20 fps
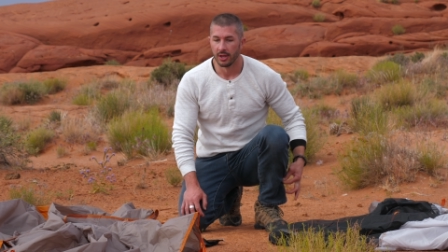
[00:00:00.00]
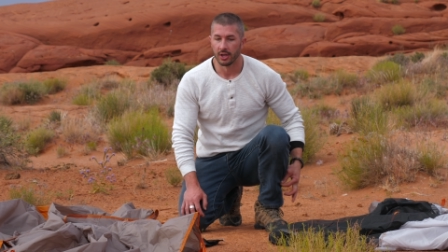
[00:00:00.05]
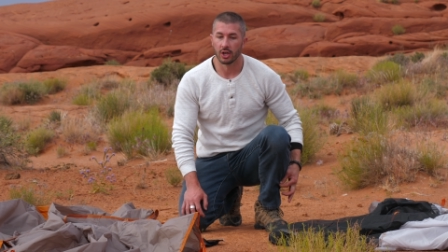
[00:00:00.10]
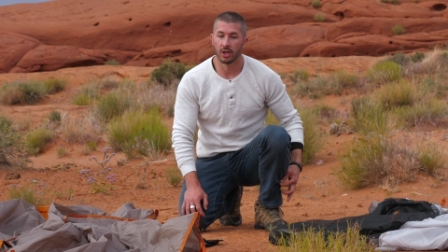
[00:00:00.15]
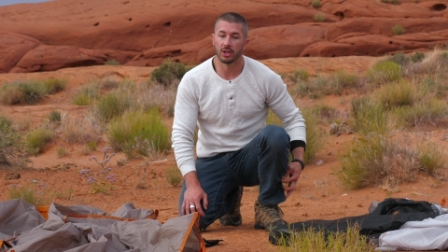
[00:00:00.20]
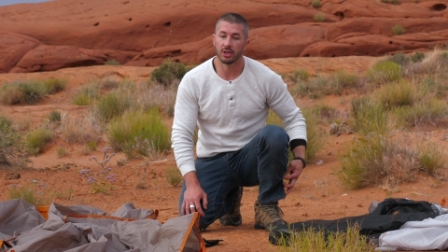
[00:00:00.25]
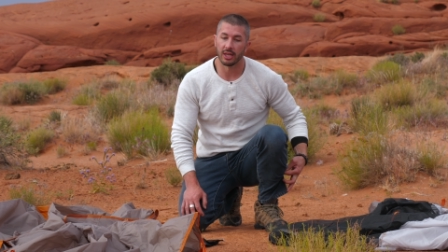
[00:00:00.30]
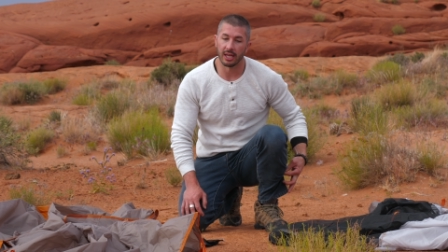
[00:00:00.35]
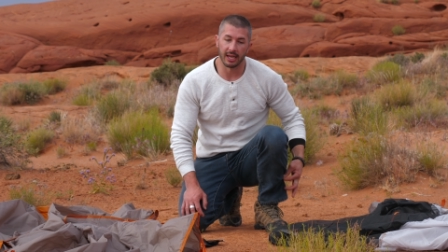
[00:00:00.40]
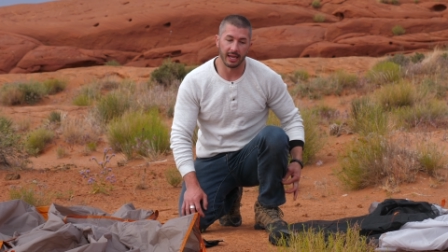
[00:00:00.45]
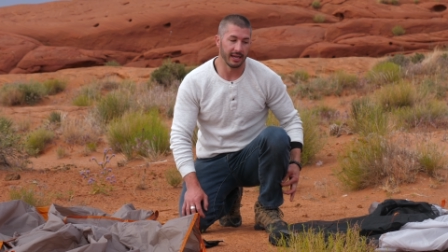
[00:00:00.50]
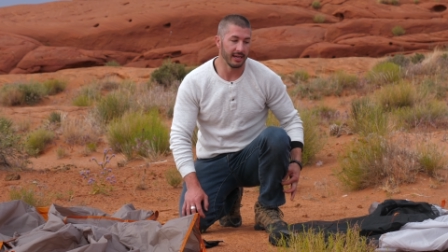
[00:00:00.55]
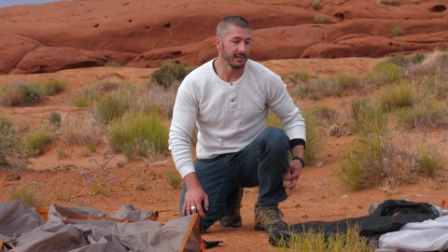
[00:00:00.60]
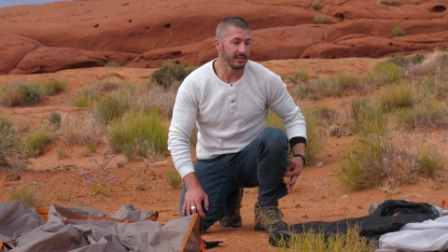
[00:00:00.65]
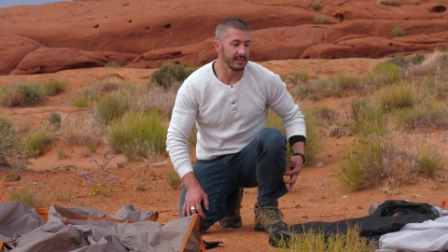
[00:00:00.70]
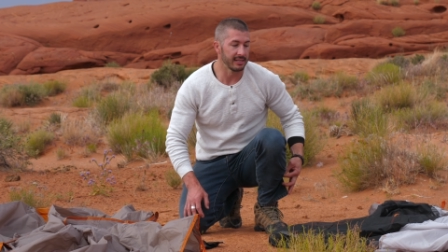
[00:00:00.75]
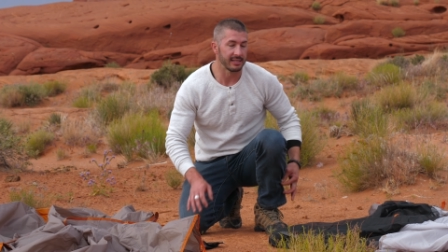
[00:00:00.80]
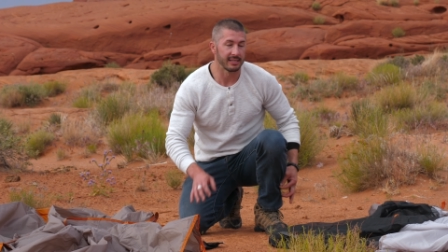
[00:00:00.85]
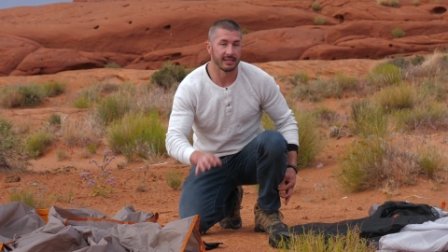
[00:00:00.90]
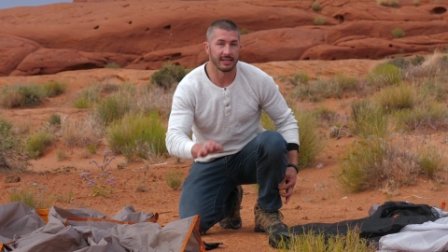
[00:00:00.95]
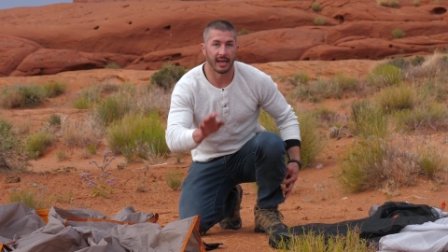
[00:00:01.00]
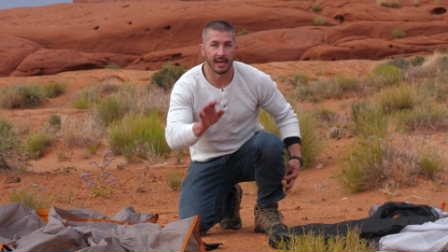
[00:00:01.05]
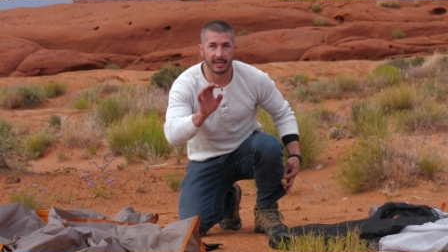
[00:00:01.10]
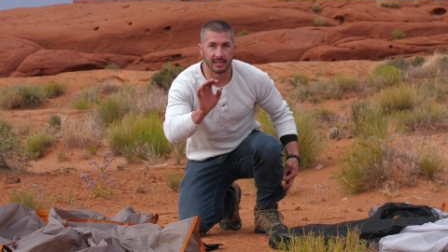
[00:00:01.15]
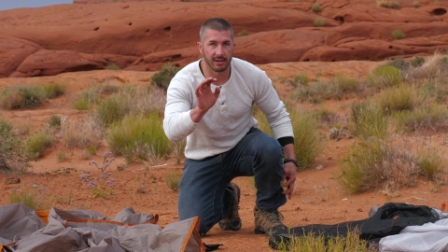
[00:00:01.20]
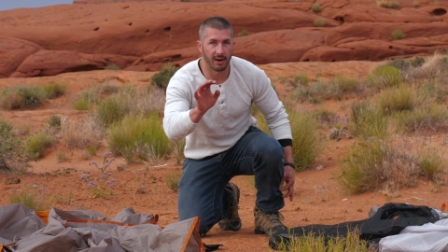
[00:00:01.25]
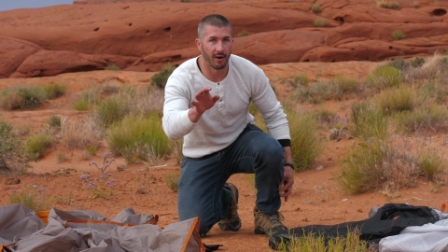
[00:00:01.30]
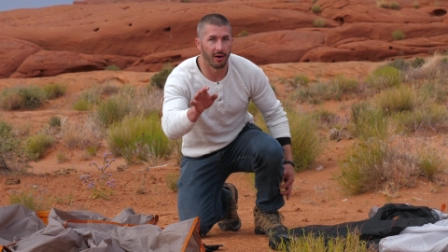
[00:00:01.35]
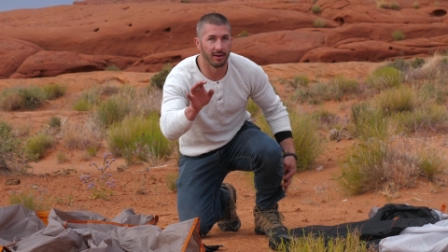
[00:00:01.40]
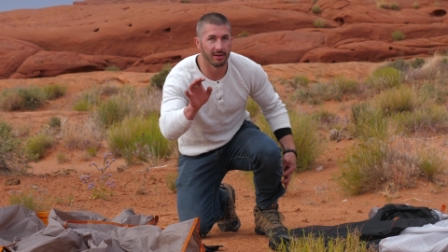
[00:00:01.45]
Good thing is, is
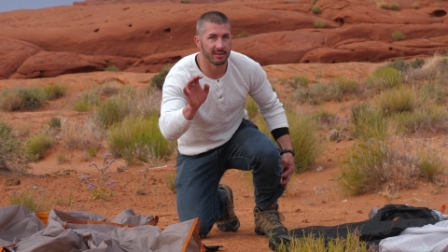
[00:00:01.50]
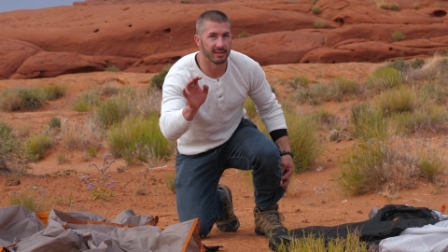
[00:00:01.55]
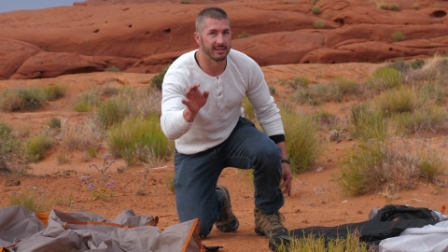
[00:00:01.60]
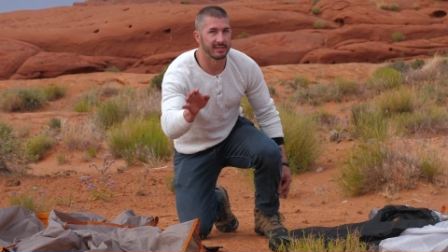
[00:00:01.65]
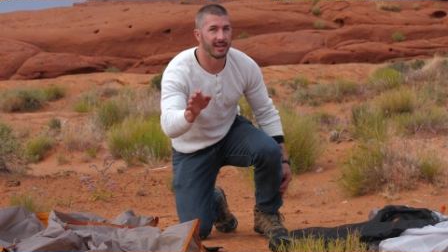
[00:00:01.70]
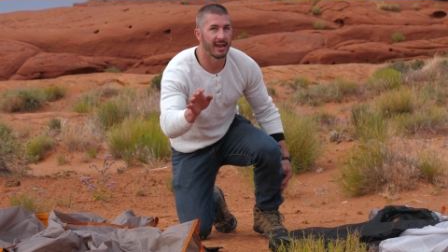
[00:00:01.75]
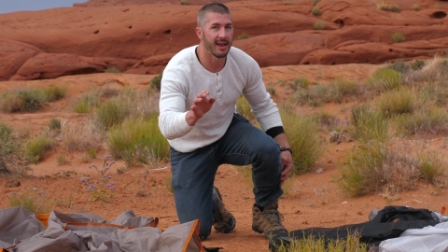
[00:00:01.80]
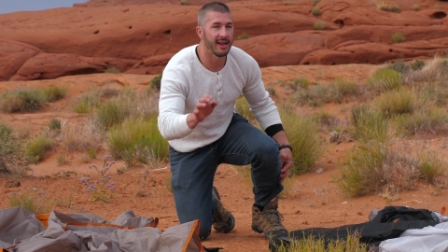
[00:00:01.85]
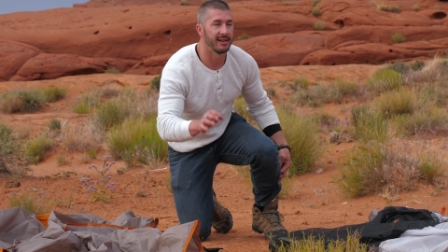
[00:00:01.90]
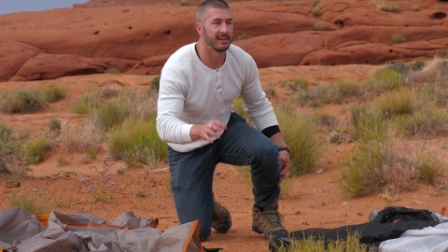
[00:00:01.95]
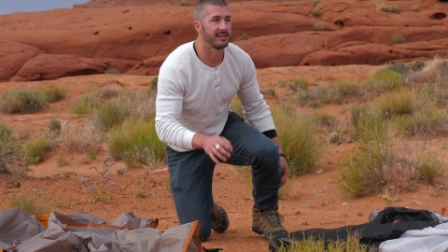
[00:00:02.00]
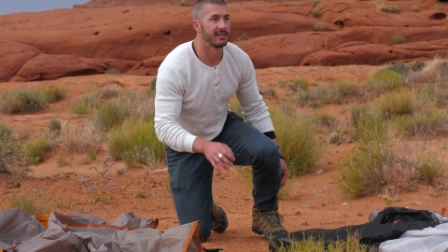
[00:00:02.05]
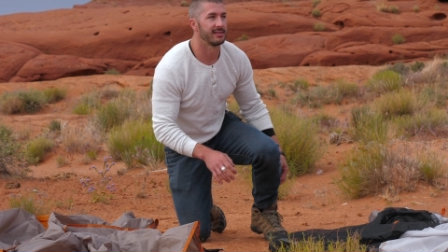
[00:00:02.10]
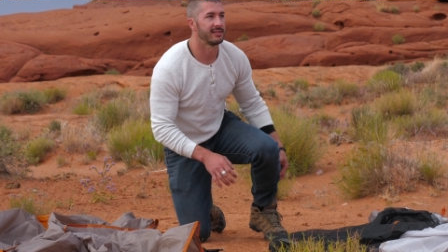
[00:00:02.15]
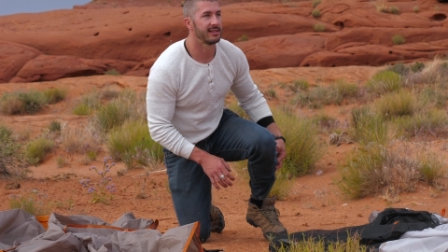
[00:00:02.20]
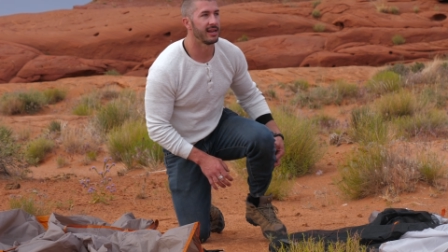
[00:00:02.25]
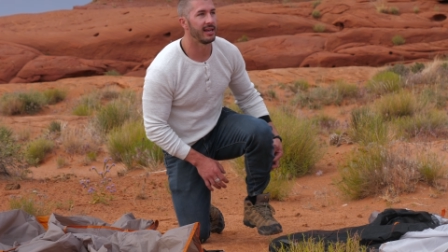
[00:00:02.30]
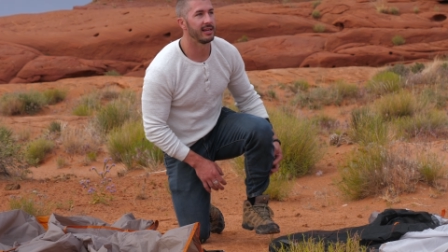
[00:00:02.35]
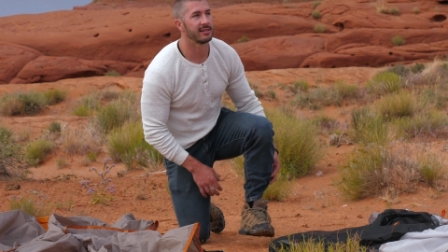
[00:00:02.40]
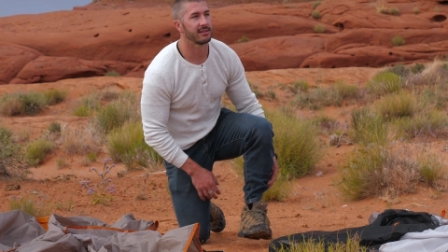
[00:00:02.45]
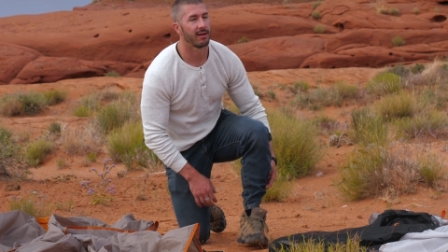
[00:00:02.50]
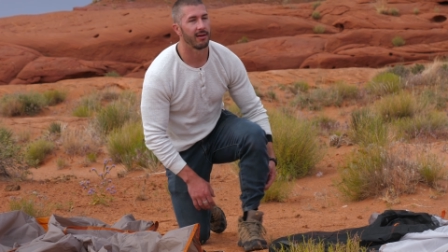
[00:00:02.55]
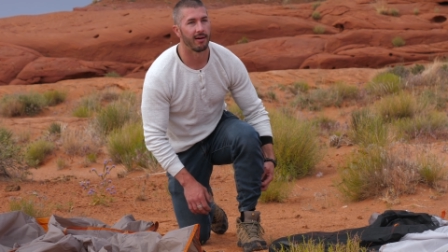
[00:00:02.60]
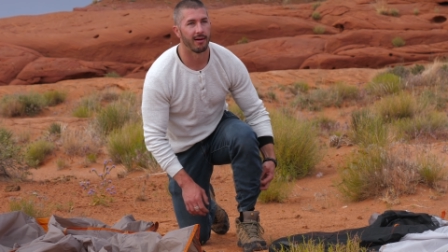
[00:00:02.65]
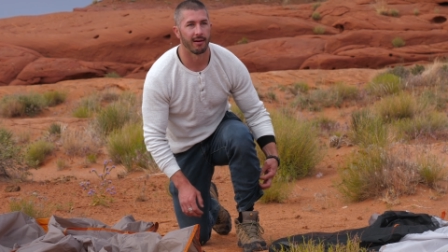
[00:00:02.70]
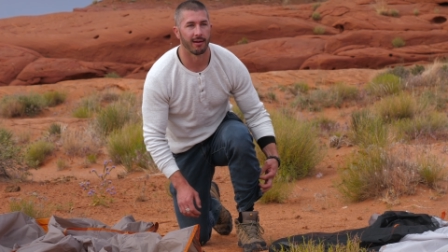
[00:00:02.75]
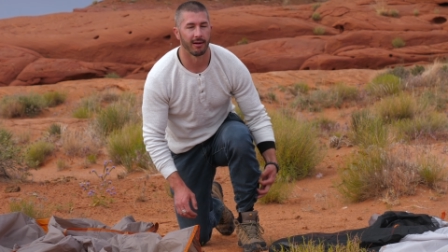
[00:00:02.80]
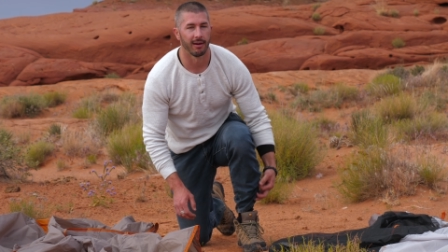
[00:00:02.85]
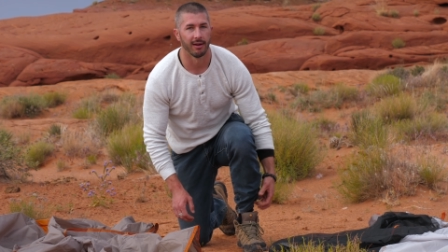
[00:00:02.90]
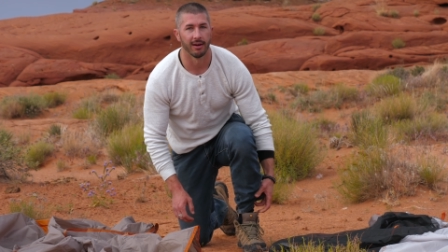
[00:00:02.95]
steaks aren't the tent. Steaks
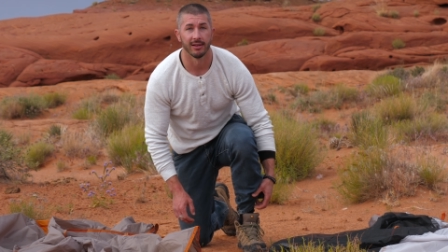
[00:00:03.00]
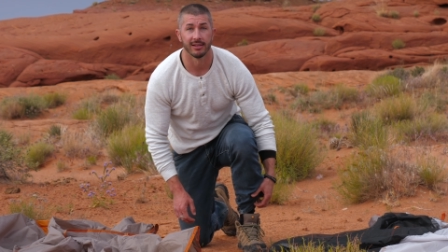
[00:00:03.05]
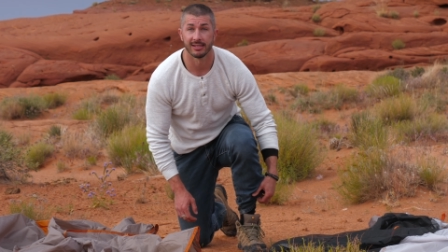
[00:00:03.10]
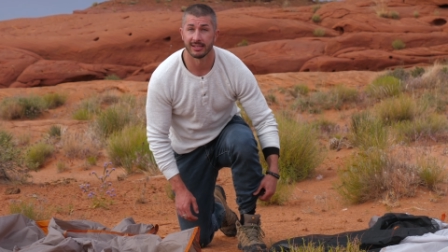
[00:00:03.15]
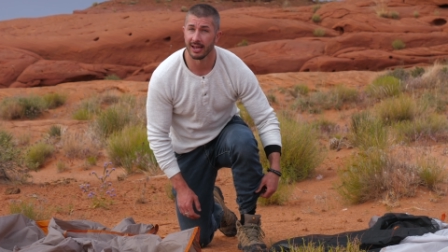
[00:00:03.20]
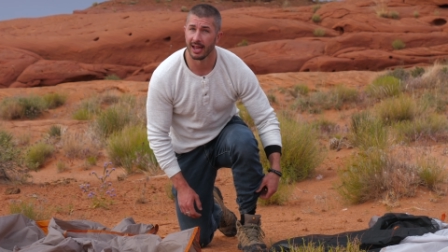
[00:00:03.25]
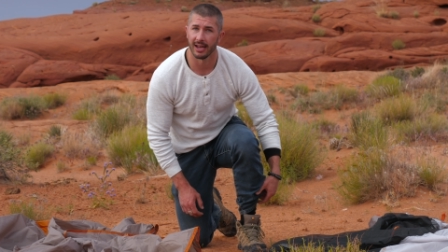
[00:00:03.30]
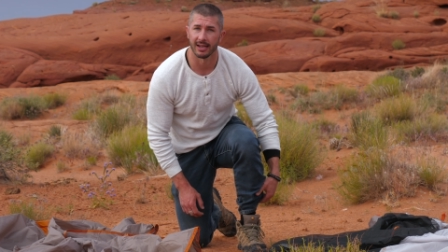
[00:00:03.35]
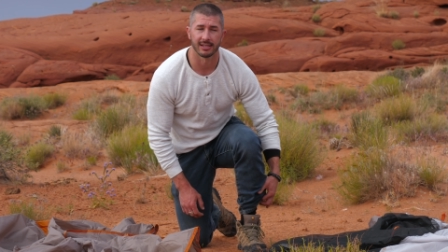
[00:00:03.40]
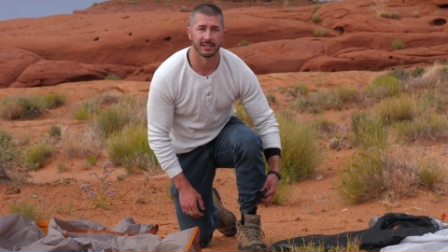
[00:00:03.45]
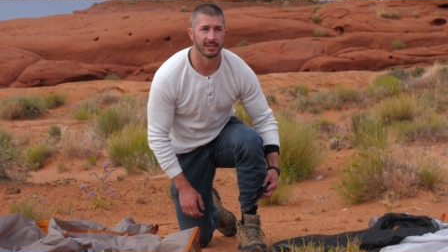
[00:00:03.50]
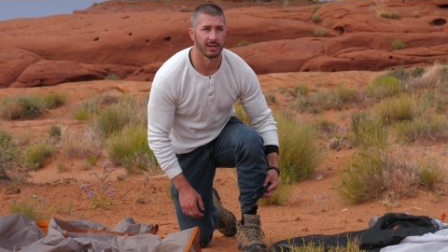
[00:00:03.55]
are steaks.